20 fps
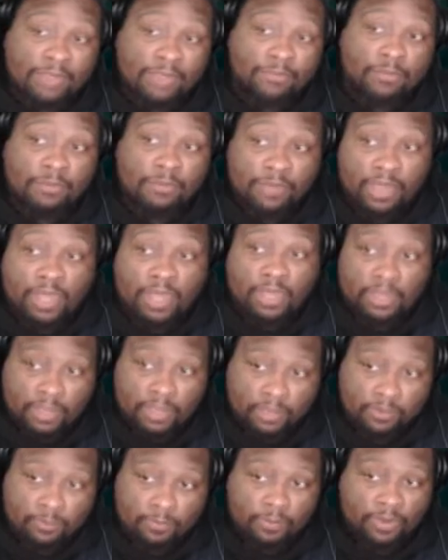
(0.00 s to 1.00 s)
from Doug,
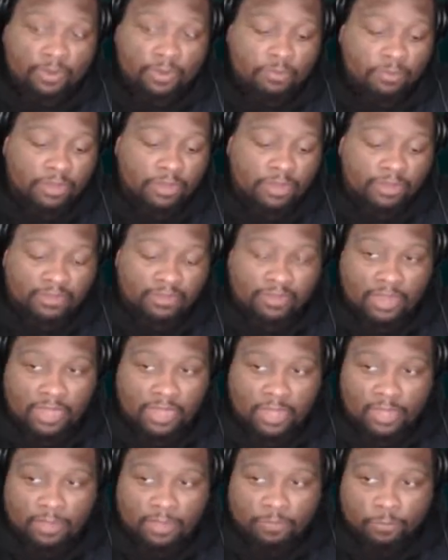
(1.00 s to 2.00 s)
which was
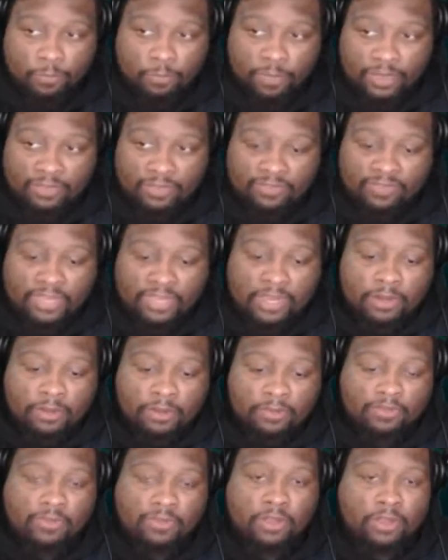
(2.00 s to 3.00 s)
when
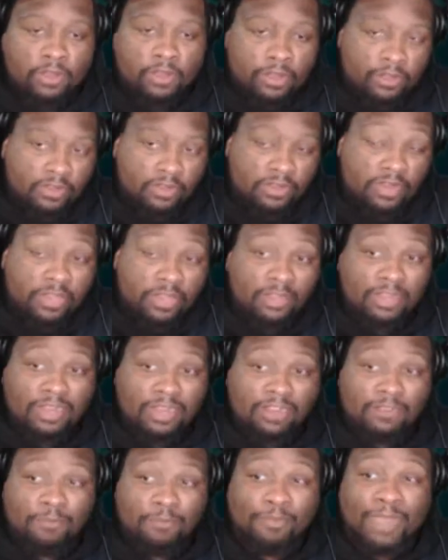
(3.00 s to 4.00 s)
Skeeter saw Doug get
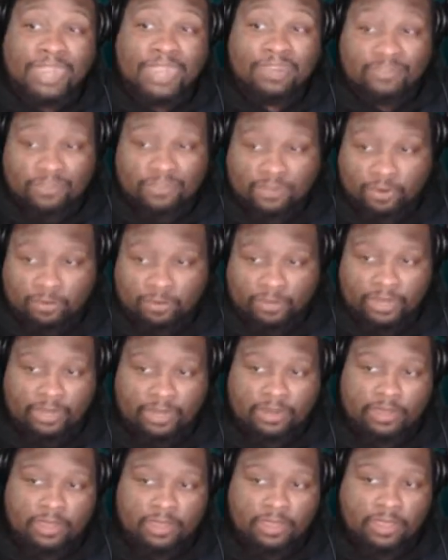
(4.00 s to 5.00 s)
his bike stolen
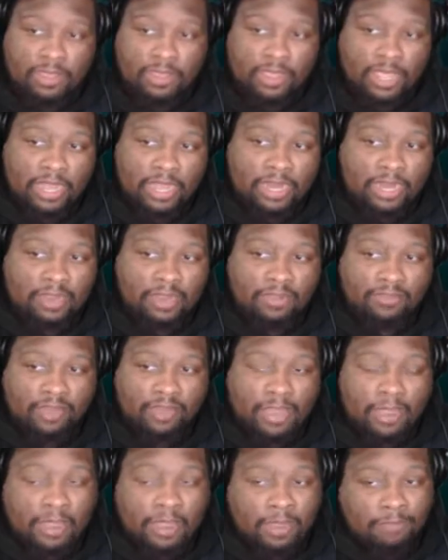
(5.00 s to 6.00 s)
and then he's
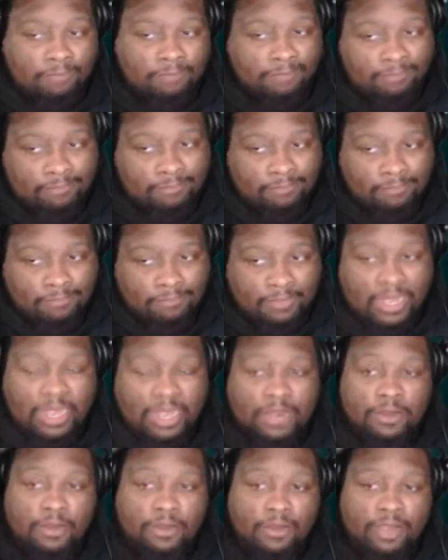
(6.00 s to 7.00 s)
like, hmm, I
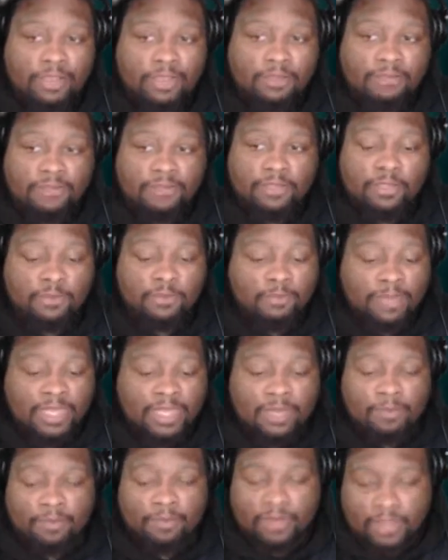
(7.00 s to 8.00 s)
know how you feel,
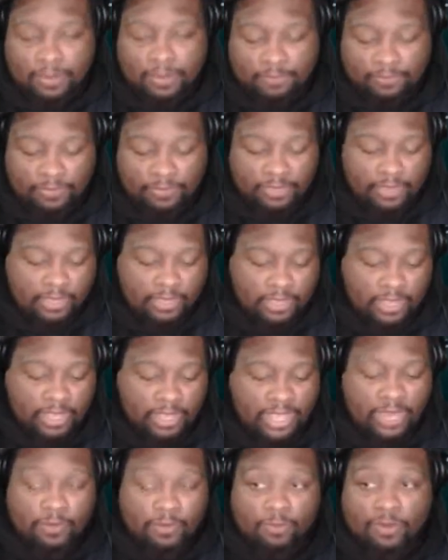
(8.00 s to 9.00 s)
man, but
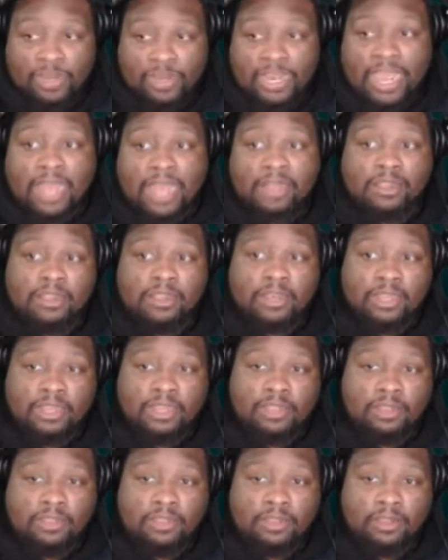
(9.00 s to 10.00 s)
in reality,
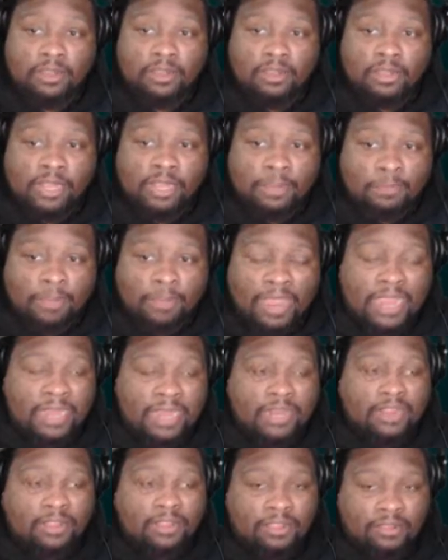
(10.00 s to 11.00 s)
it
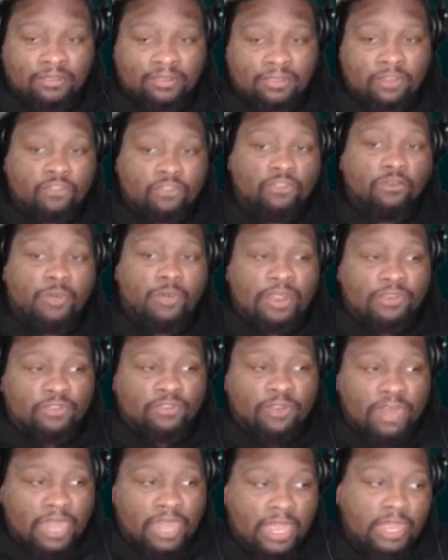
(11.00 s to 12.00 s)
painted the
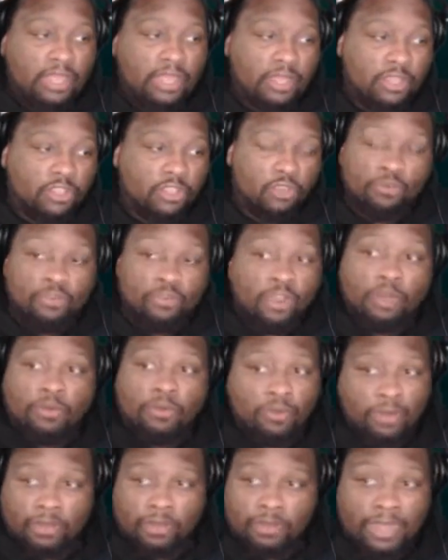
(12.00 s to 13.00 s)
situation that you
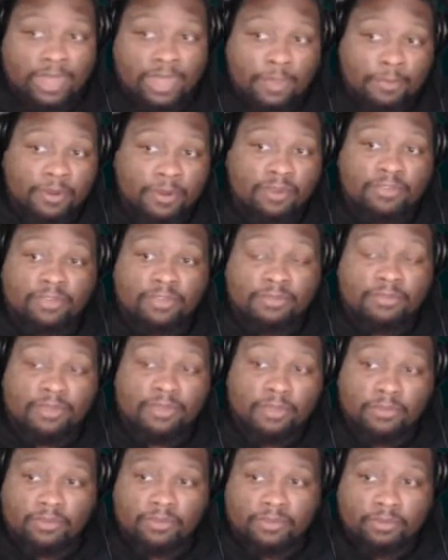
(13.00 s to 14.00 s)
don't know how a person
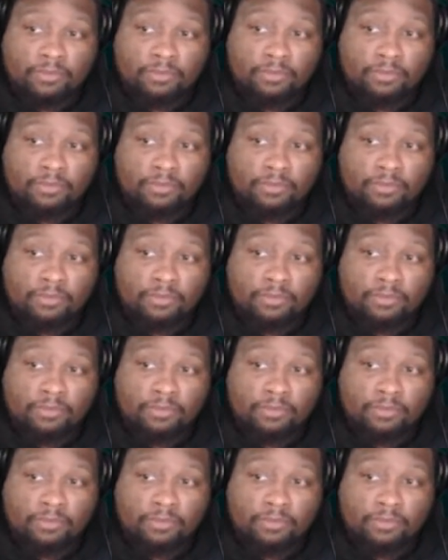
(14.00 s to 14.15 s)
feels.